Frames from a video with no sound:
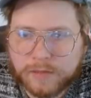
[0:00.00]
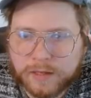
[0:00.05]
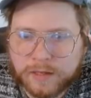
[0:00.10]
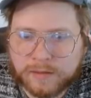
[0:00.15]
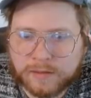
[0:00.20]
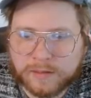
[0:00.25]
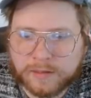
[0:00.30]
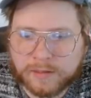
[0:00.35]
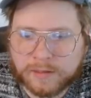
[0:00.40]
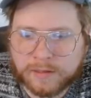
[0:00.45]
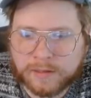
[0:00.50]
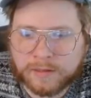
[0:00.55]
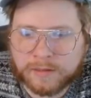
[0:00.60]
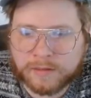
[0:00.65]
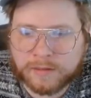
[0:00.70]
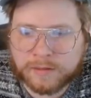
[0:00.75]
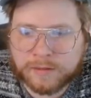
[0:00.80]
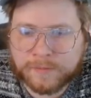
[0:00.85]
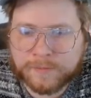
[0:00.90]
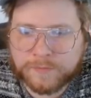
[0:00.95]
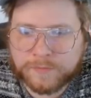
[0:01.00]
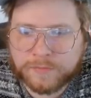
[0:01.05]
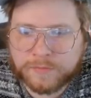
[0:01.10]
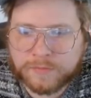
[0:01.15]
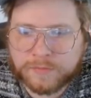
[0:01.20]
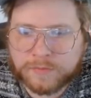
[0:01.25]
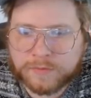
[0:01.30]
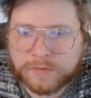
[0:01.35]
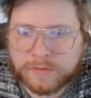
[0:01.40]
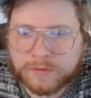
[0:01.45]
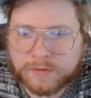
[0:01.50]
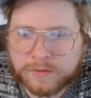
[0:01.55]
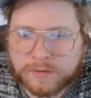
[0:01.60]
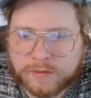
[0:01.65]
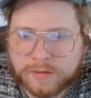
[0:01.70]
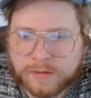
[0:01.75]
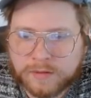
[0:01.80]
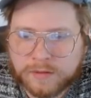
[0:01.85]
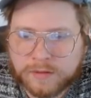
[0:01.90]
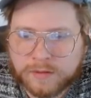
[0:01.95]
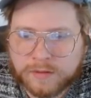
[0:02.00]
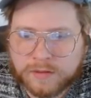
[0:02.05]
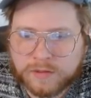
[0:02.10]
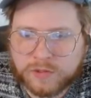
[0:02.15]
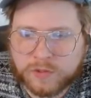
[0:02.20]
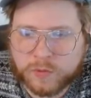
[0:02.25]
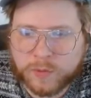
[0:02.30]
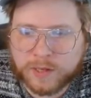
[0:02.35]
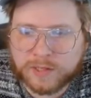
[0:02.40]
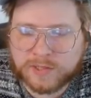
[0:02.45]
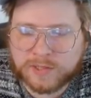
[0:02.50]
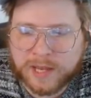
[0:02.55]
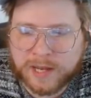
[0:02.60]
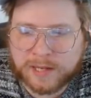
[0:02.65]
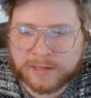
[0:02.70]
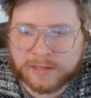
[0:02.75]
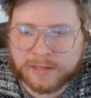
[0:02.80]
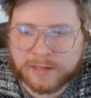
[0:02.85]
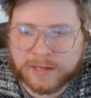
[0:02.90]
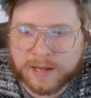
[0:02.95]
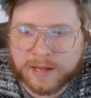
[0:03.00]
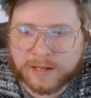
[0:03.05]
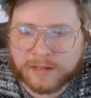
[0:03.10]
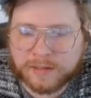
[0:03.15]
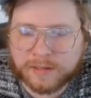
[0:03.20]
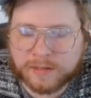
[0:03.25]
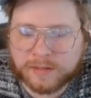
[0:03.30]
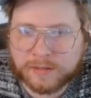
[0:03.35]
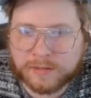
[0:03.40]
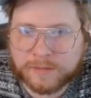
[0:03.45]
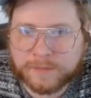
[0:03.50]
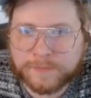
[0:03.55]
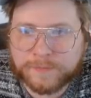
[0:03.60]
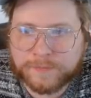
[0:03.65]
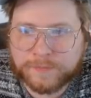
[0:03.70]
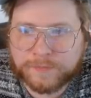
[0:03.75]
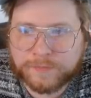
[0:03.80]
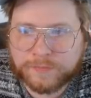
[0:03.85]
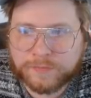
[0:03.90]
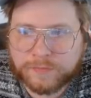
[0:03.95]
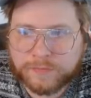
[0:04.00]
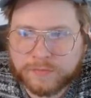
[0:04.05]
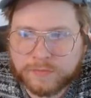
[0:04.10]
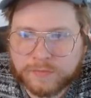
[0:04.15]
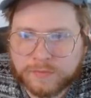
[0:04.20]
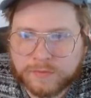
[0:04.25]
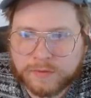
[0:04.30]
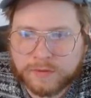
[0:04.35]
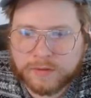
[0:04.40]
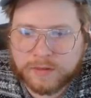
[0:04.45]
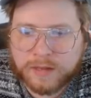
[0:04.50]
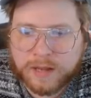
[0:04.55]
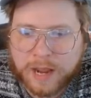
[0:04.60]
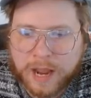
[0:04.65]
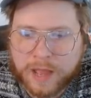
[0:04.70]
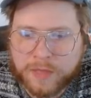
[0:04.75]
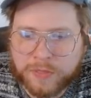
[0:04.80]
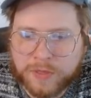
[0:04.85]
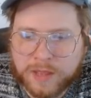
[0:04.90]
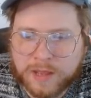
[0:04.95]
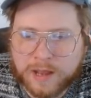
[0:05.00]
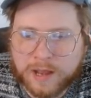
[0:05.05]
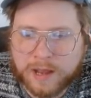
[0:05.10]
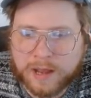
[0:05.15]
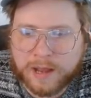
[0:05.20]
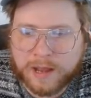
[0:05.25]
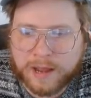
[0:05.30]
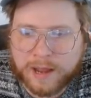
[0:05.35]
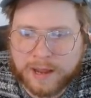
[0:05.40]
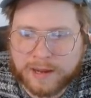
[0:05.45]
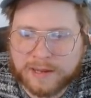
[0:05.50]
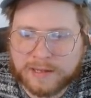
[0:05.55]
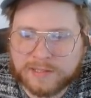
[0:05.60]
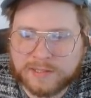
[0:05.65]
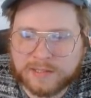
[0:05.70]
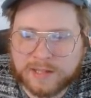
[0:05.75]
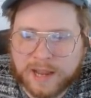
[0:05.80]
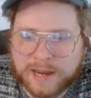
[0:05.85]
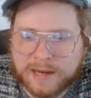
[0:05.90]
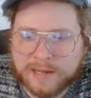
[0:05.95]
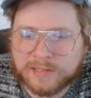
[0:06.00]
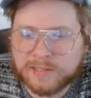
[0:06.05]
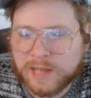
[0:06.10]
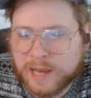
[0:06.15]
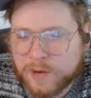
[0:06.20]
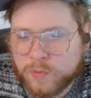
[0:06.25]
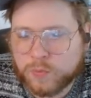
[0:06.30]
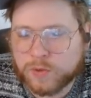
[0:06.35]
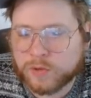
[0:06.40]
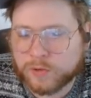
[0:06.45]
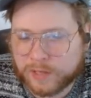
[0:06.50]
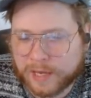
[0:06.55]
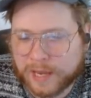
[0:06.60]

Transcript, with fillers: And then do I sack the canyon? I think I guess I guess I will